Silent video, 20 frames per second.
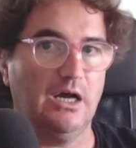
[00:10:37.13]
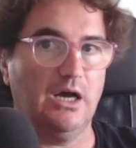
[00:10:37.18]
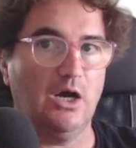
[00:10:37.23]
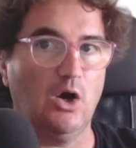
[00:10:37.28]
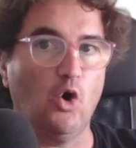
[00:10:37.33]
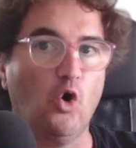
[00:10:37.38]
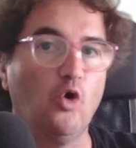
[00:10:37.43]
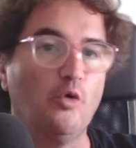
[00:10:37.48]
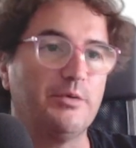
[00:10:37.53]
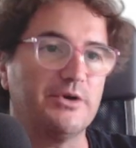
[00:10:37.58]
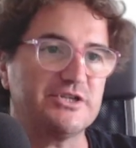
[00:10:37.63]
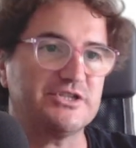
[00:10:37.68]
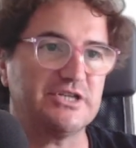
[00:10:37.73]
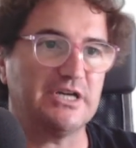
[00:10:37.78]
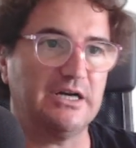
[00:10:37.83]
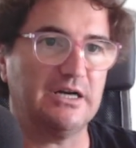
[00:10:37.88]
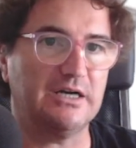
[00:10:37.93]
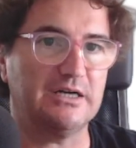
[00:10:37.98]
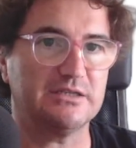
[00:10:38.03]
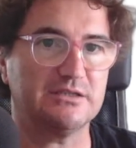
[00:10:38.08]

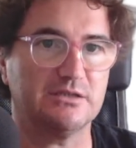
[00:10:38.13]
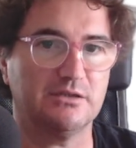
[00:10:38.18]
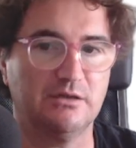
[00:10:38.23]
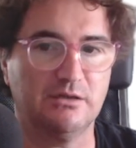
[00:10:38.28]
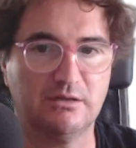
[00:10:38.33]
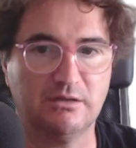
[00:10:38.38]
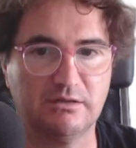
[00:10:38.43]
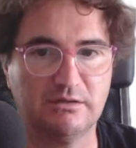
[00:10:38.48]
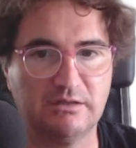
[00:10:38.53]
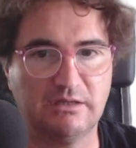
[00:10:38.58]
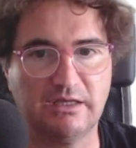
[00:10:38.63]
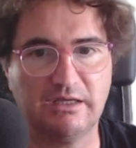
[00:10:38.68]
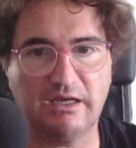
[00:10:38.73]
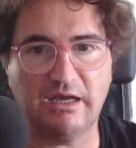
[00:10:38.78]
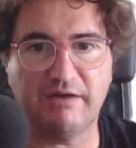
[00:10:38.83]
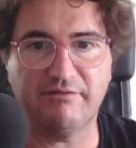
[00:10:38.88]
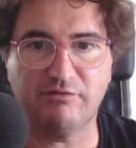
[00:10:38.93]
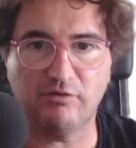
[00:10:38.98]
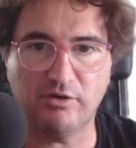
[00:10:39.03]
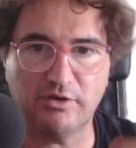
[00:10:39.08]
overcharged, they
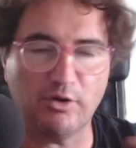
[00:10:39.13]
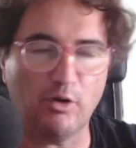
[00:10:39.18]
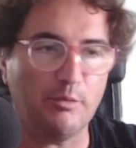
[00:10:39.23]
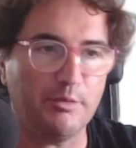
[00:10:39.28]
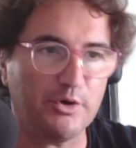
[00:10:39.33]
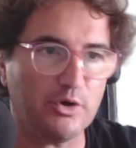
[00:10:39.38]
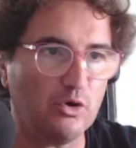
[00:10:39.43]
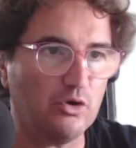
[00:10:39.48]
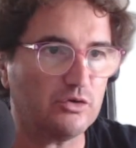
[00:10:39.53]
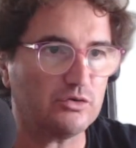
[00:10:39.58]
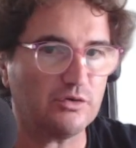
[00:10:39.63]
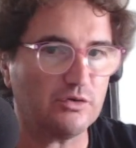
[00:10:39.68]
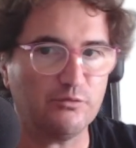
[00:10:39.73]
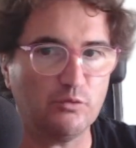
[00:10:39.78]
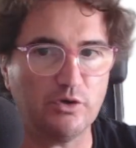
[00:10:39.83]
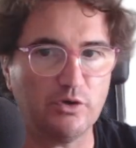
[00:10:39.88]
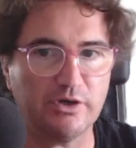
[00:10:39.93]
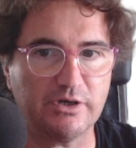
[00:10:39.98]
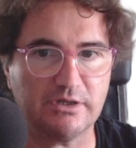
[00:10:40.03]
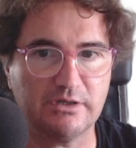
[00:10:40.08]
have an overload of
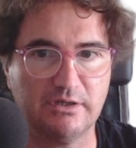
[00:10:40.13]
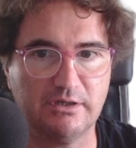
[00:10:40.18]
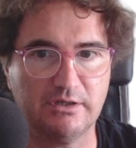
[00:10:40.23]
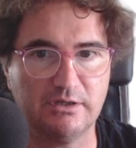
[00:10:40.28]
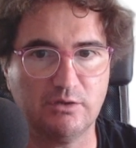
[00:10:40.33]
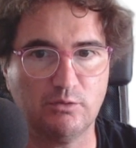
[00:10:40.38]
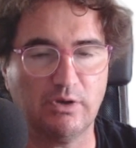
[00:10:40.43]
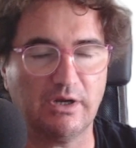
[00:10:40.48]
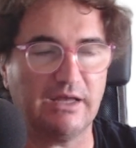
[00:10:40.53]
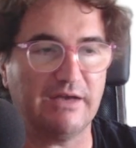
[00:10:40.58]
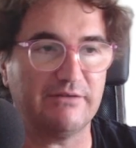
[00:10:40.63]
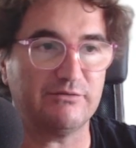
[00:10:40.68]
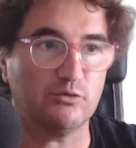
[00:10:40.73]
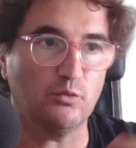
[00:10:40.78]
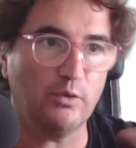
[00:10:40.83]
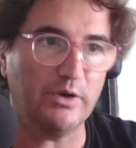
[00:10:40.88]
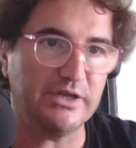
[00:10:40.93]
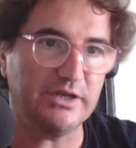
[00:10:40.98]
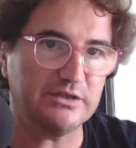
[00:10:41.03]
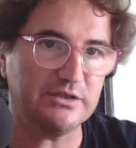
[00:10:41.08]
work, you will have to
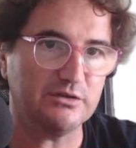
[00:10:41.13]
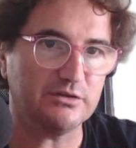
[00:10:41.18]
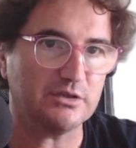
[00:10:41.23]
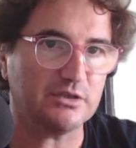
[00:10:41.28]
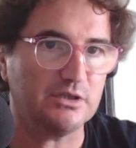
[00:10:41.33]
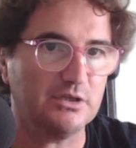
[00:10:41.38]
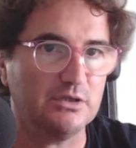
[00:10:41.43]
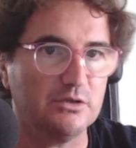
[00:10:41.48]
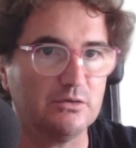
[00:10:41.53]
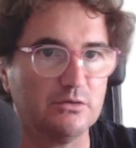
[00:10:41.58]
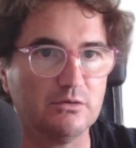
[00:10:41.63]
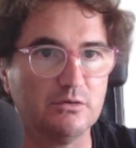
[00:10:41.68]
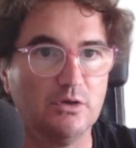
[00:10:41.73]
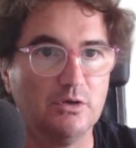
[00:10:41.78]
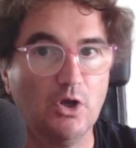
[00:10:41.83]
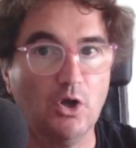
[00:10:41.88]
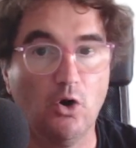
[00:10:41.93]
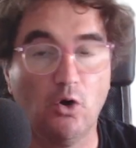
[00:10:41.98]
wait in the queue,